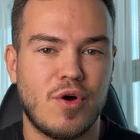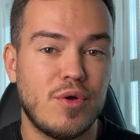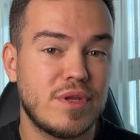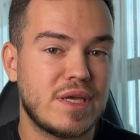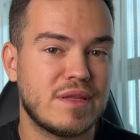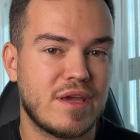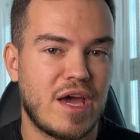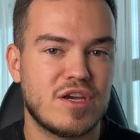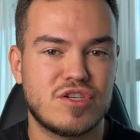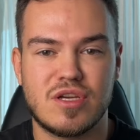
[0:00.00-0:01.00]
all in
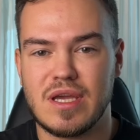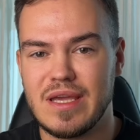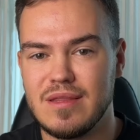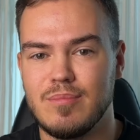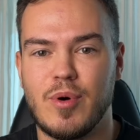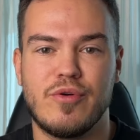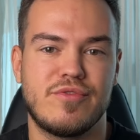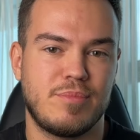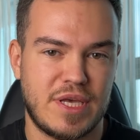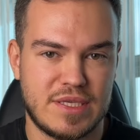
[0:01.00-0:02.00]
cash in
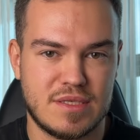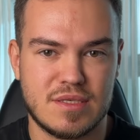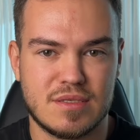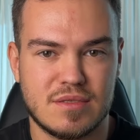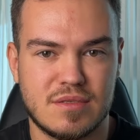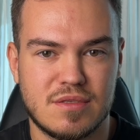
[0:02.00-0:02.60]
both places.